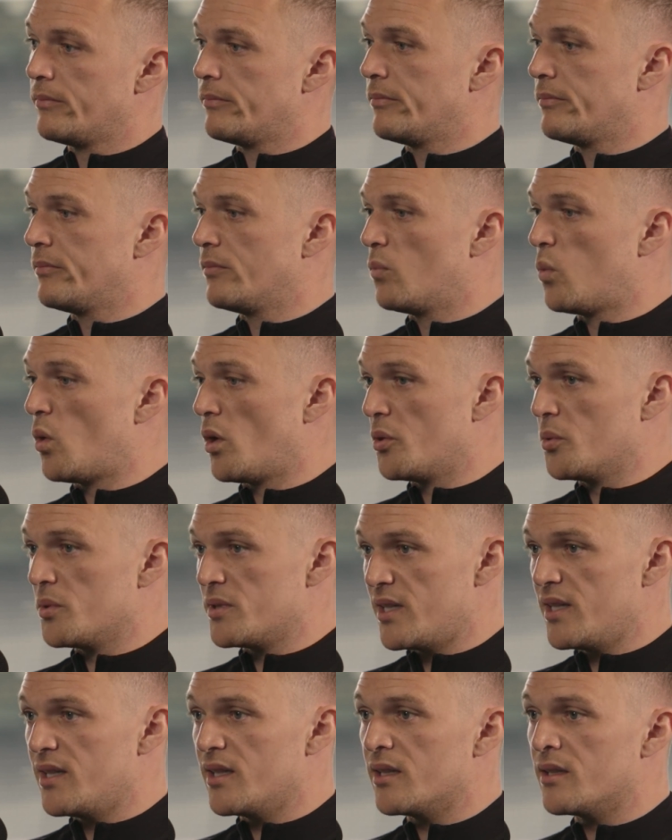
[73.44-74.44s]
What they was
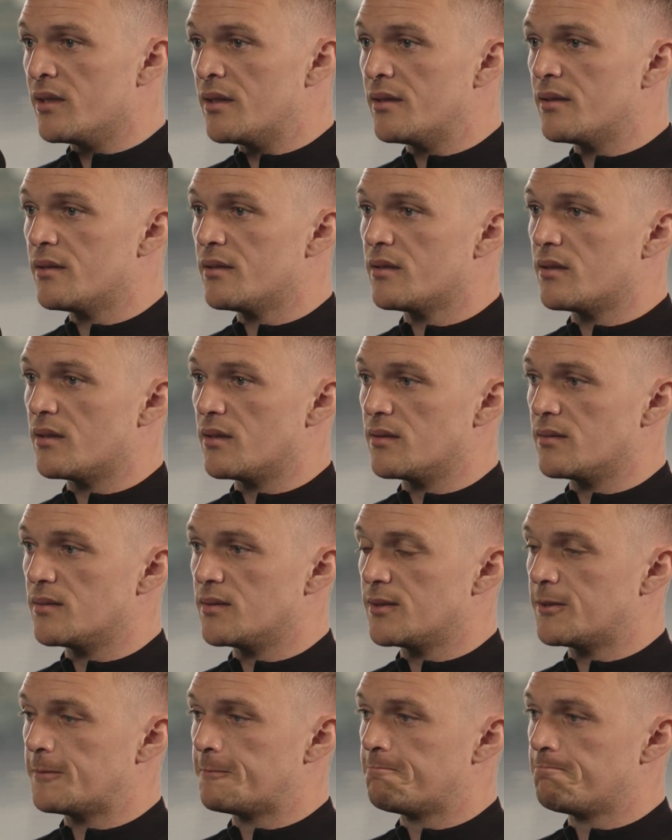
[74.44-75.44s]
eating
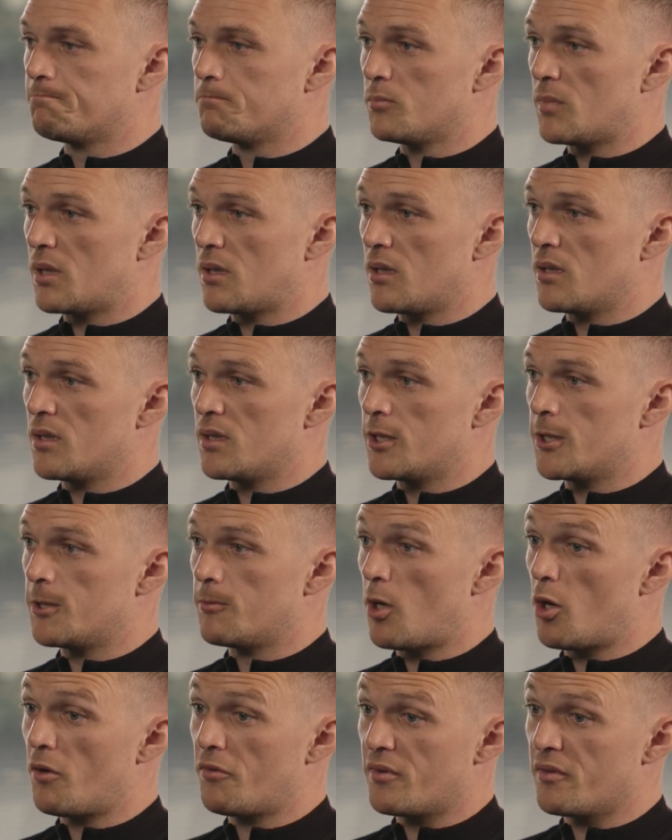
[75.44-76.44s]

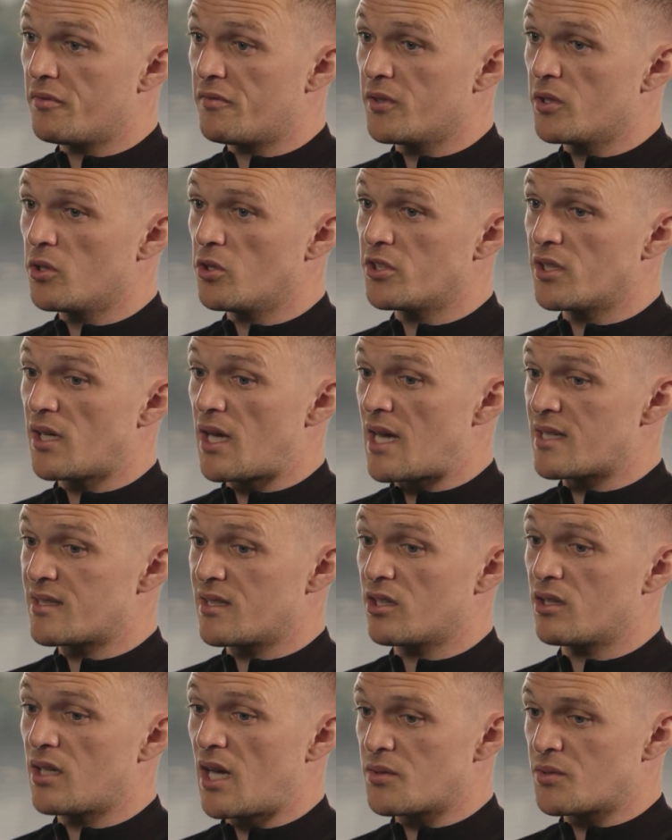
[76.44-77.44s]
off the field, as I
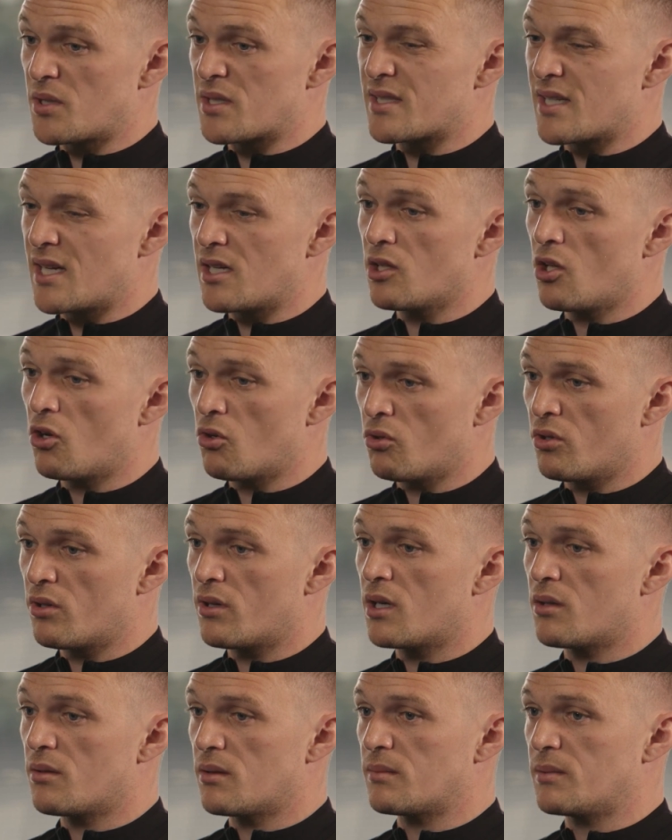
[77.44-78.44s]
was there longer,
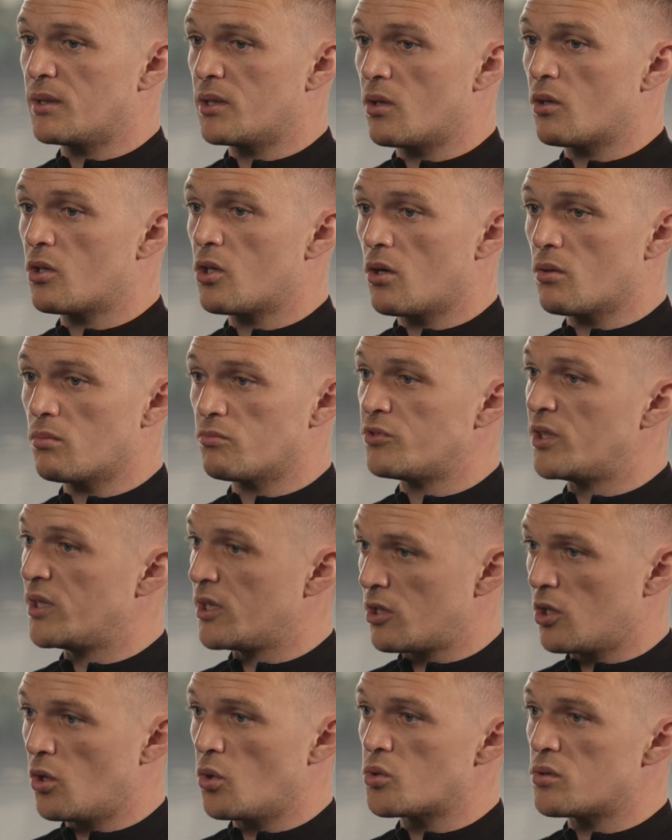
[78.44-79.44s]
I got really
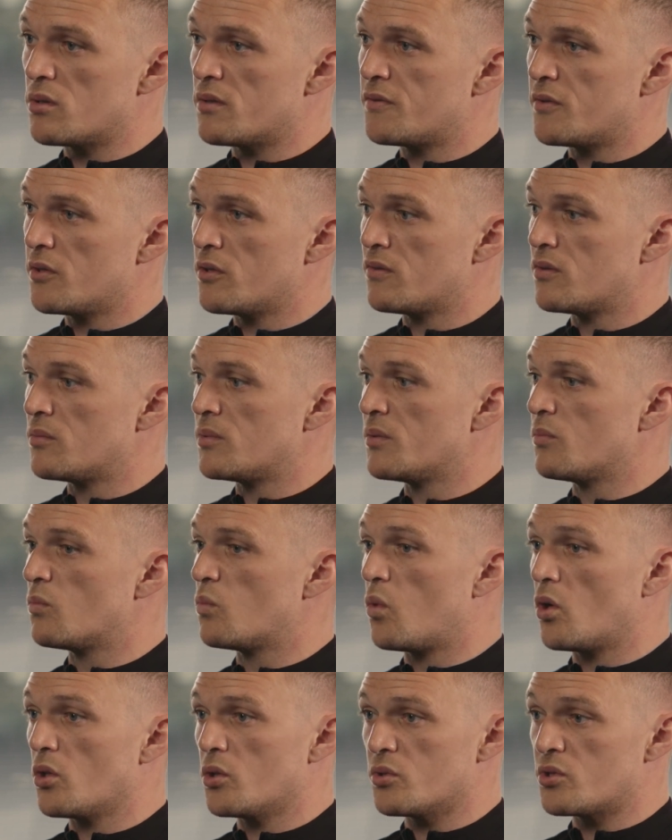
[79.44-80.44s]
close to a few of them and
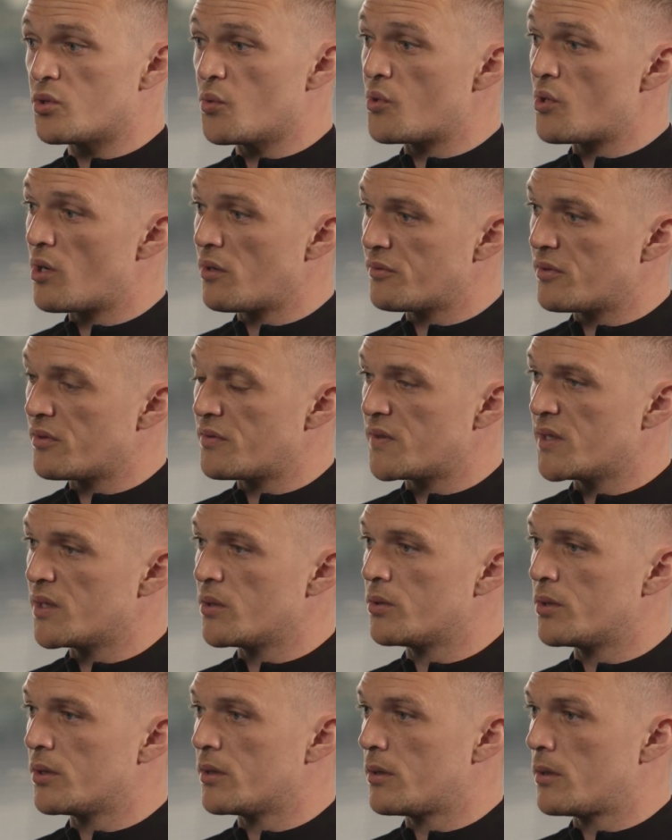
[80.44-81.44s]
what they was doing off the field.
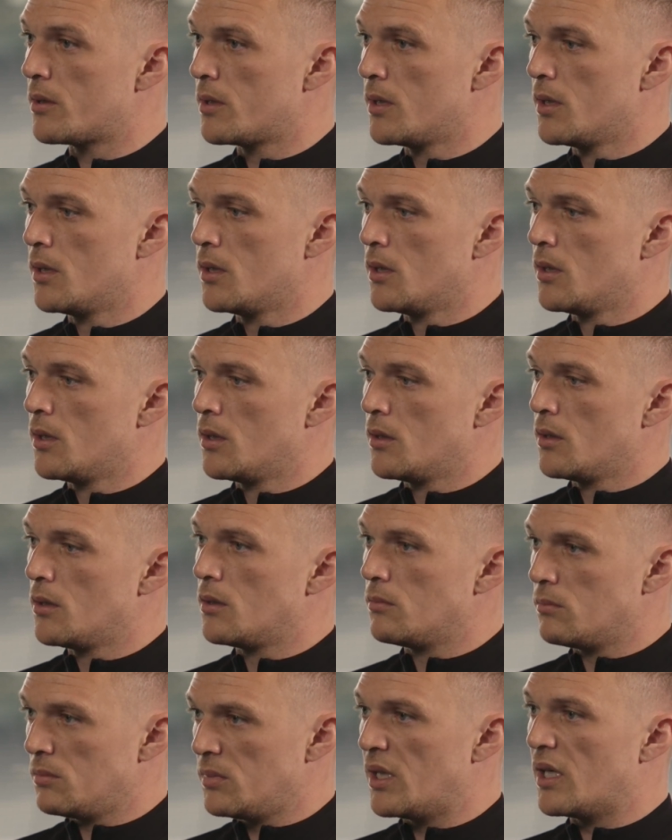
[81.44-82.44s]
And
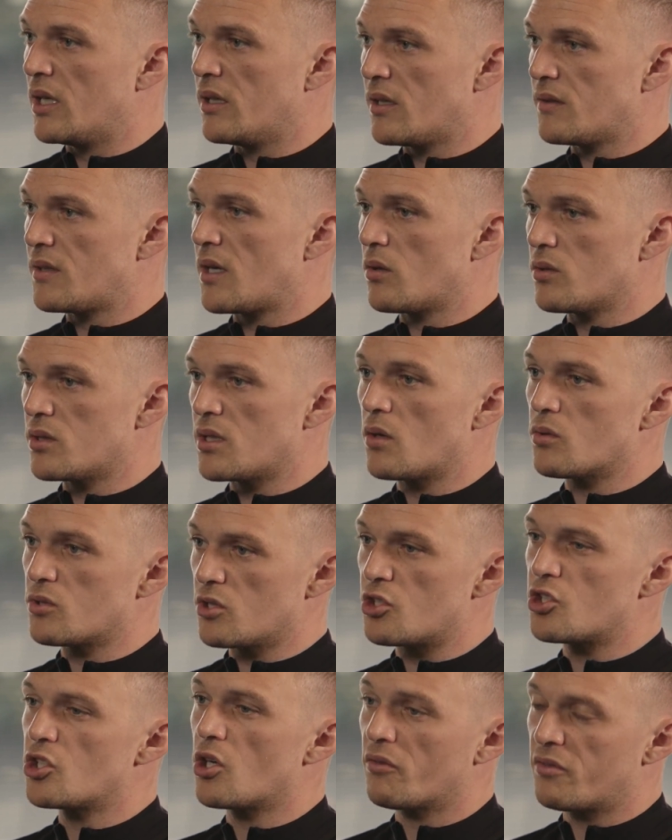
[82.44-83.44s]
yeah, that was a
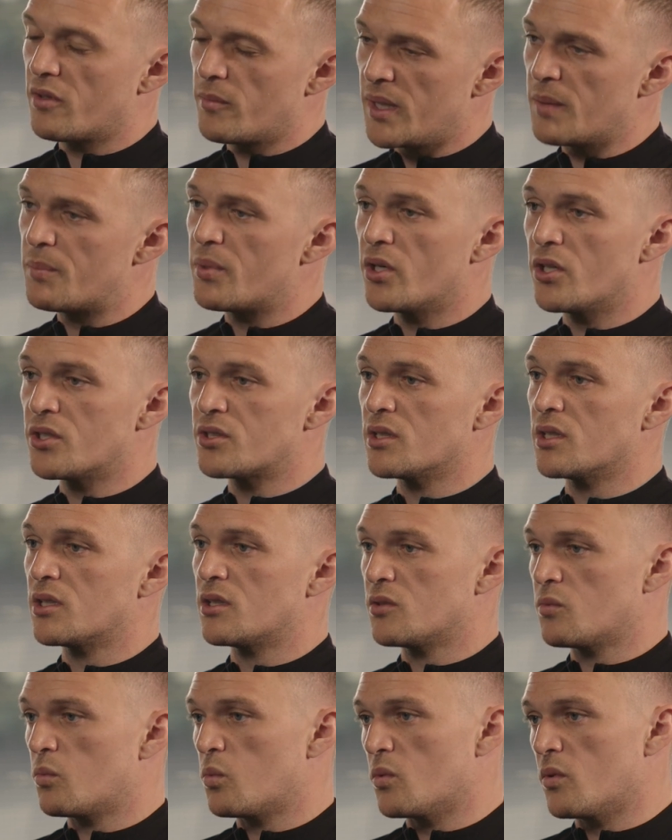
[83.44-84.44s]
shock for me personally because
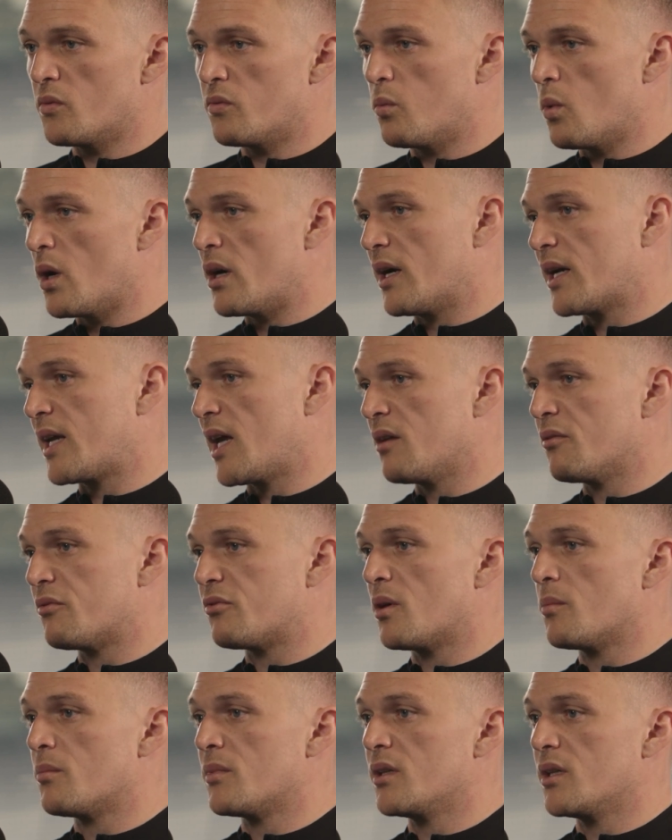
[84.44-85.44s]
of where I came
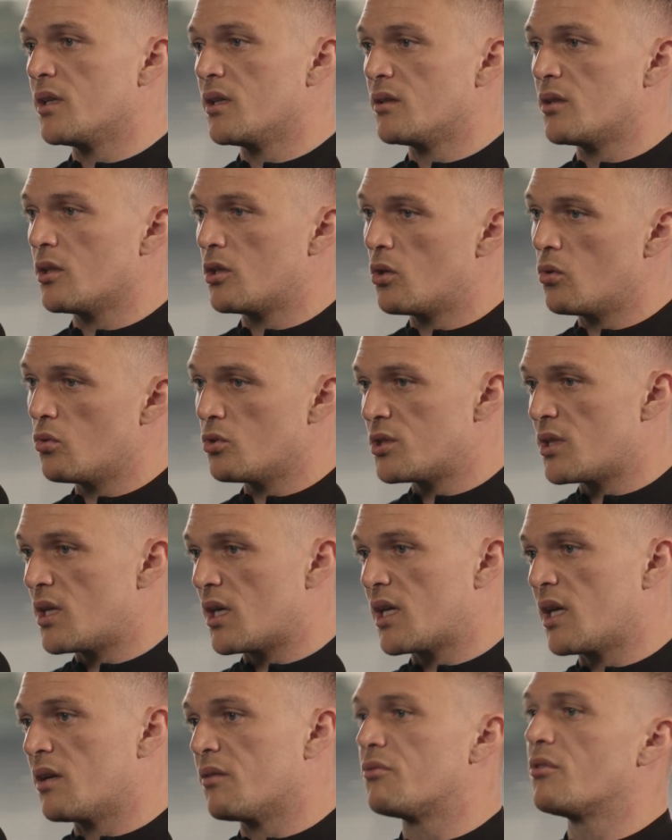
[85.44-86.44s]
from, the culture that I
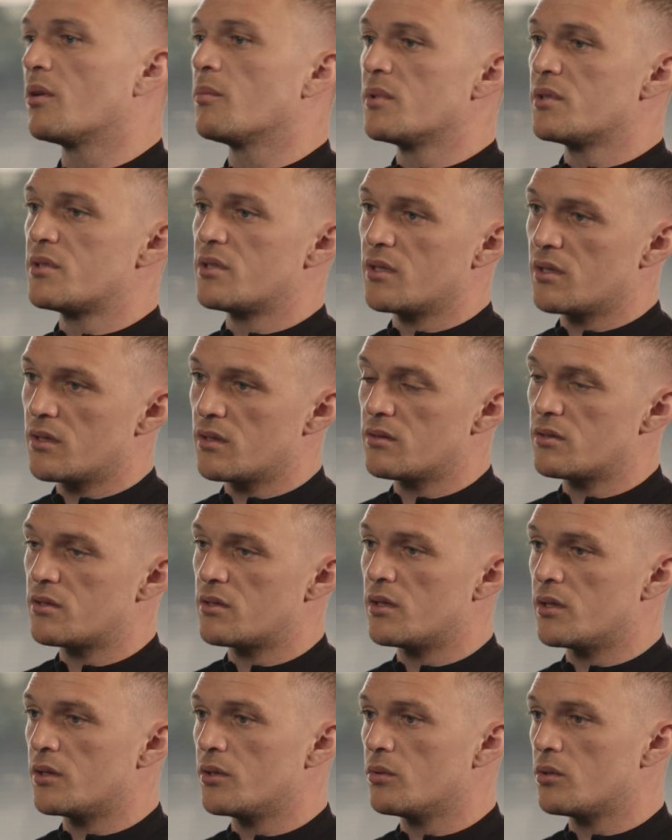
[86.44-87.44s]
came from, and to the
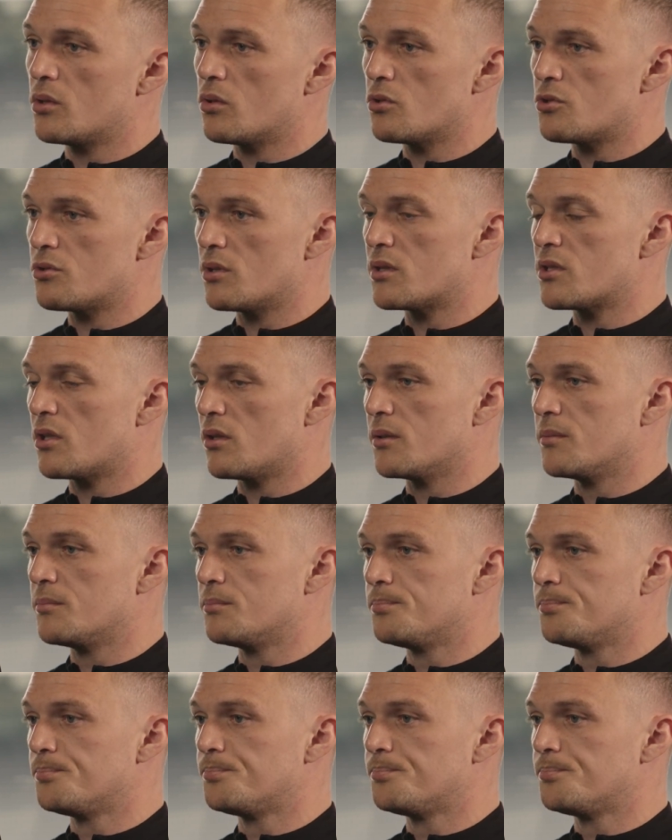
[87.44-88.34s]
new culture at Tottenham.